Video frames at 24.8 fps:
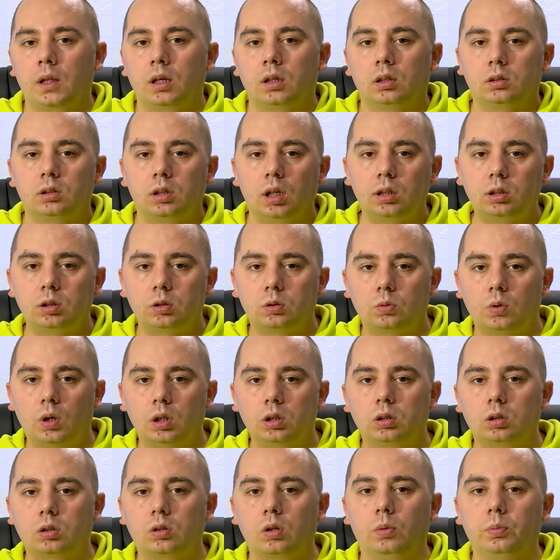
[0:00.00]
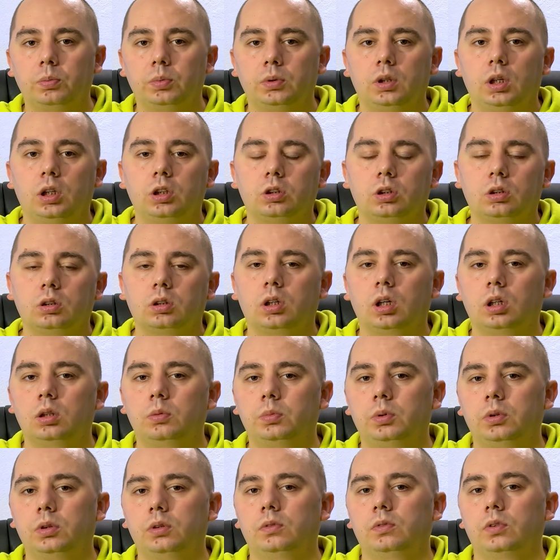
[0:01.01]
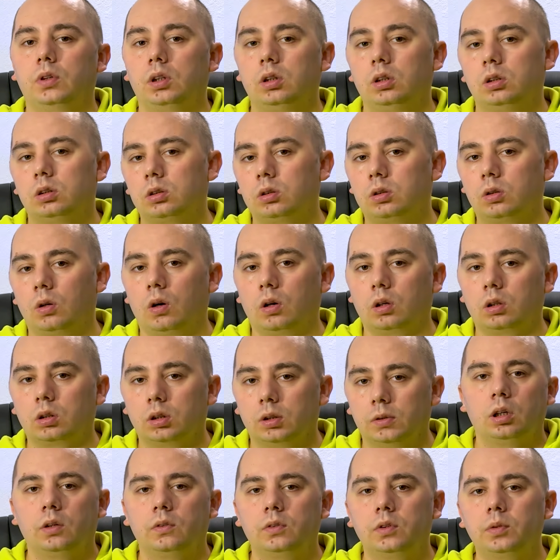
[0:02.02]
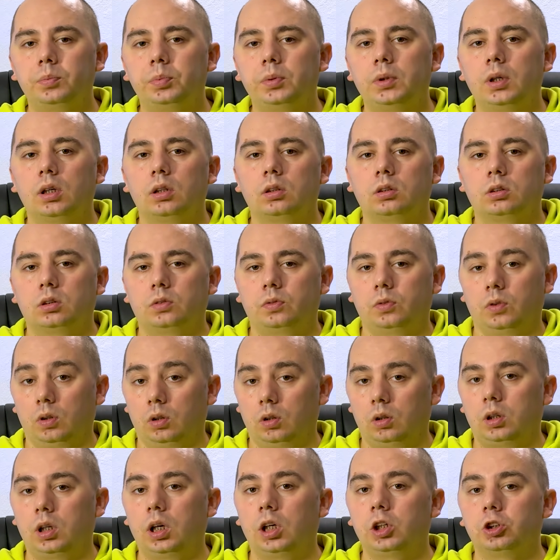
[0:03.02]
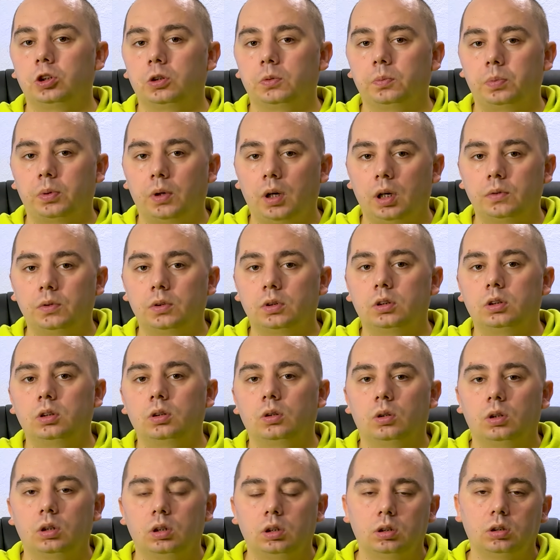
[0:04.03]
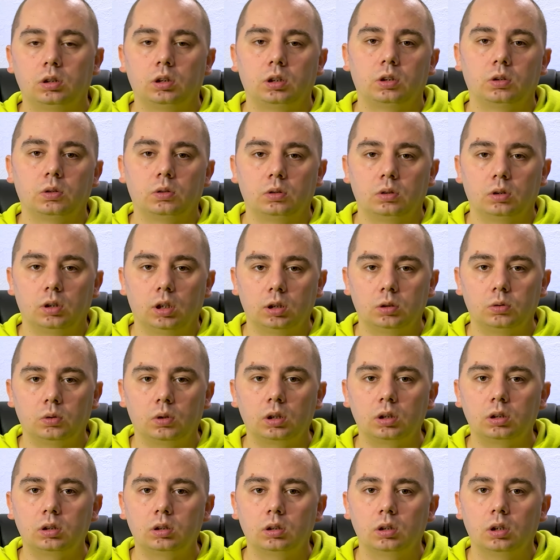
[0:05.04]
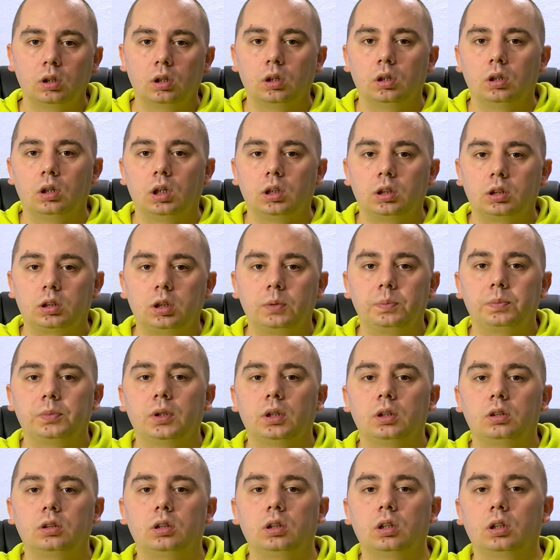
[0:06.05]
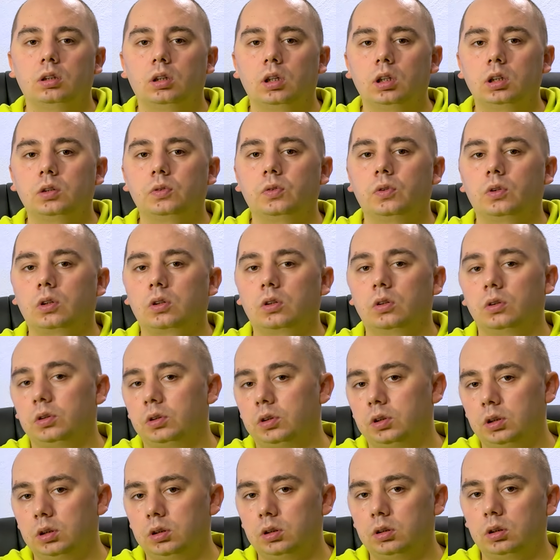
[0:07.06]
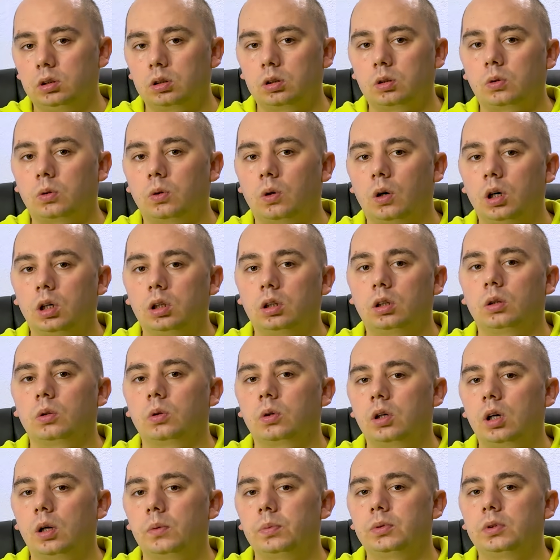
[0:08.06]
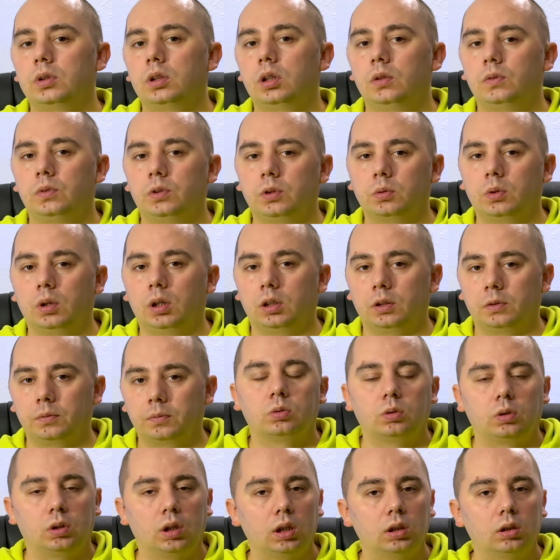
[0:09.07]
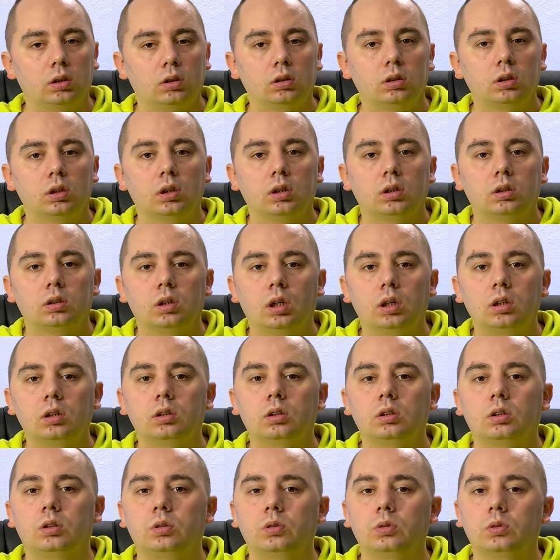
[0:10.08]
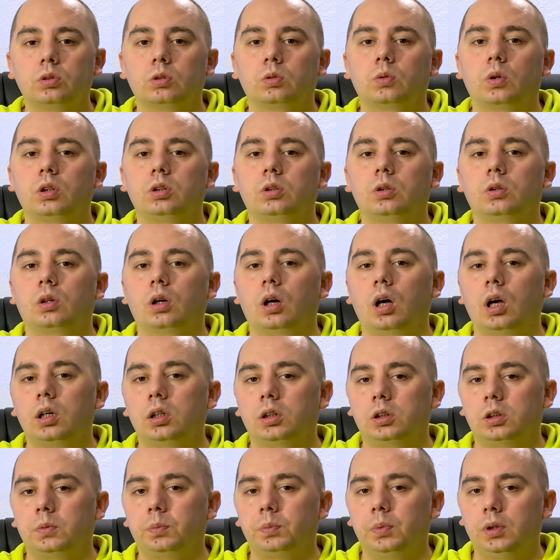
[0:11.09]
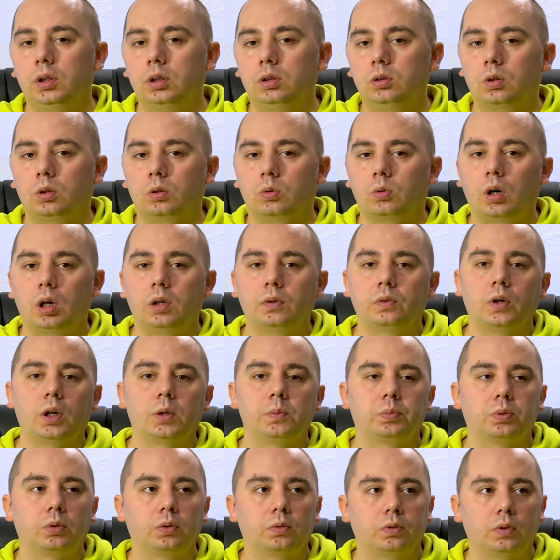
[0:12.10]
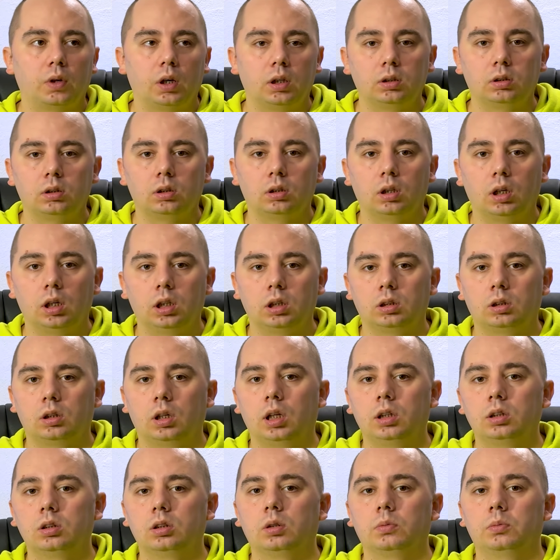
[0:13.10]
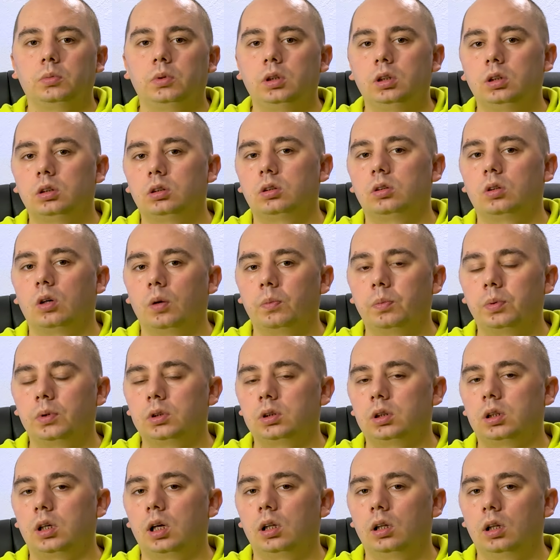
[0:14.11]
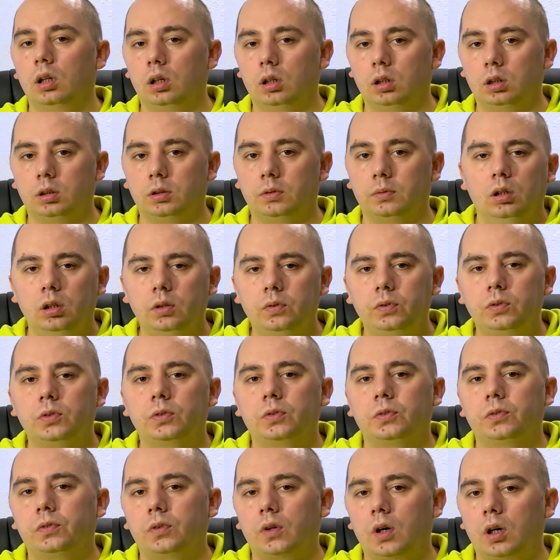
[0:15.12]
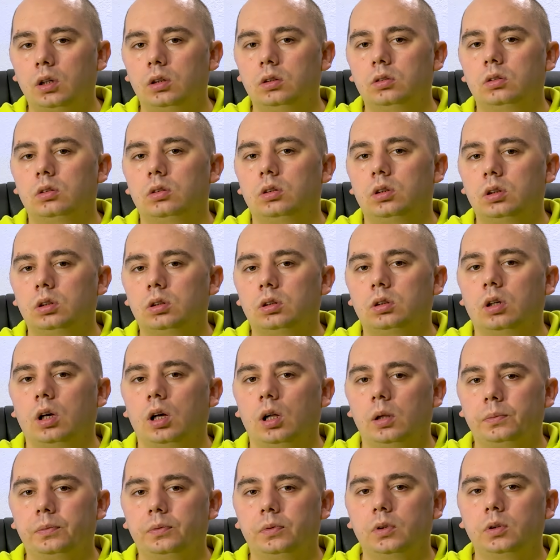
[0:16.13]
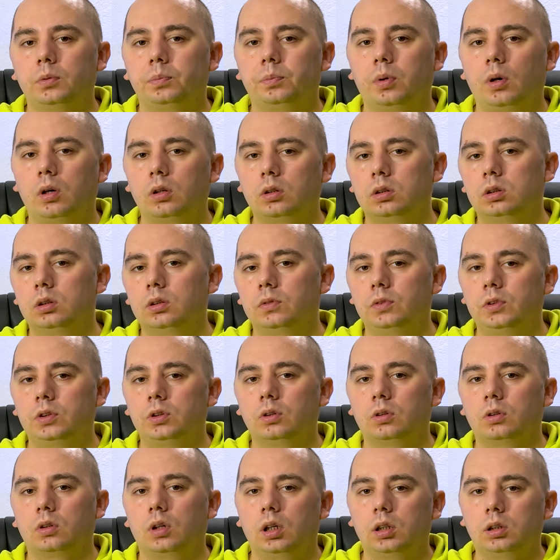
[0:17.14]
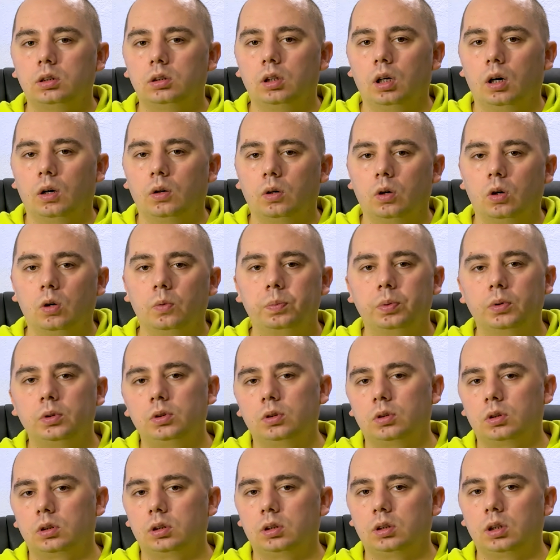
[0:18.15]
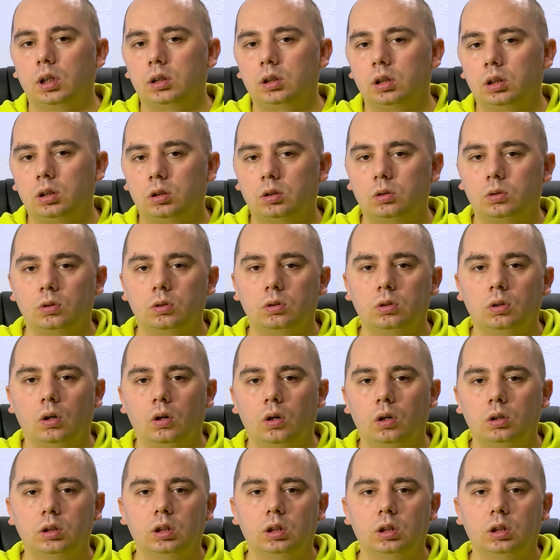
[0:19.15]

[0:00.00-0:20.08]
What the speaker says: That's why the combination can be very strong. VPNs for location privacy or insecure networks, encrypted DNS for consistent, quiet lookups everywhere. Together, they reduce what your ISP, your Wi-Fi provider, and random eavesdroppers can learn. If you find this helpful, pause the video right now, open your settings, turn on